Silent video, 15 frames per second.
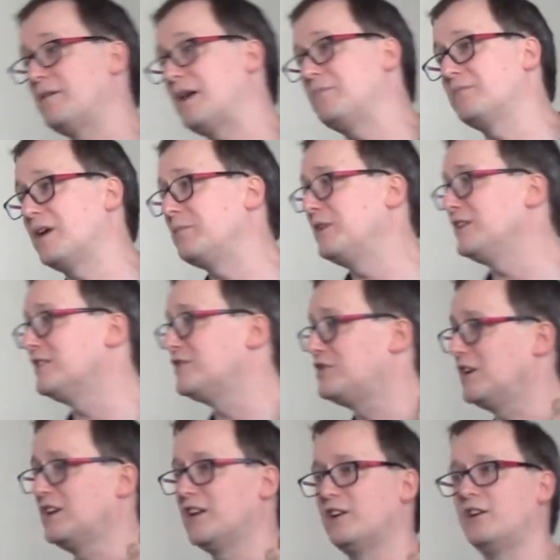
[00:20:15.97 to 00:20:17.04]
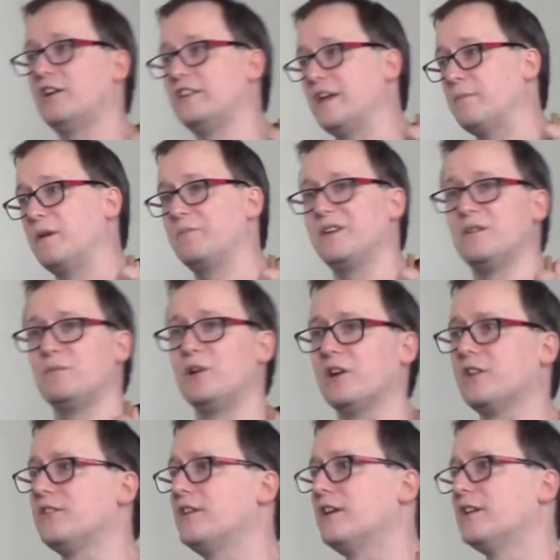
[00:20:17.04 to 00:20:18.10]
I'm hitting the G kind of hard. That might be an
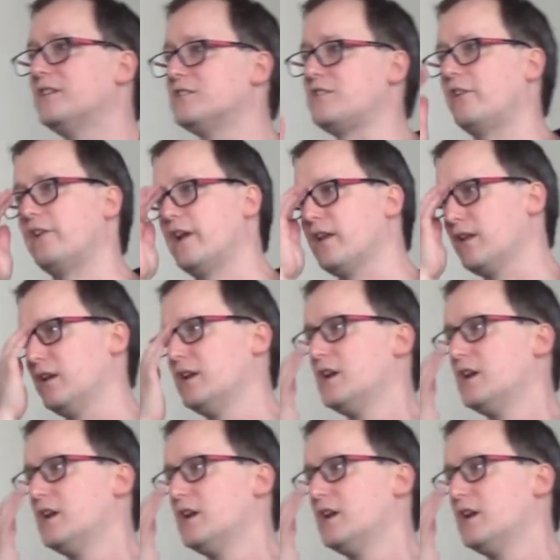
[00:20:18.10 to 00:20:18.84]
American thing. It's all right.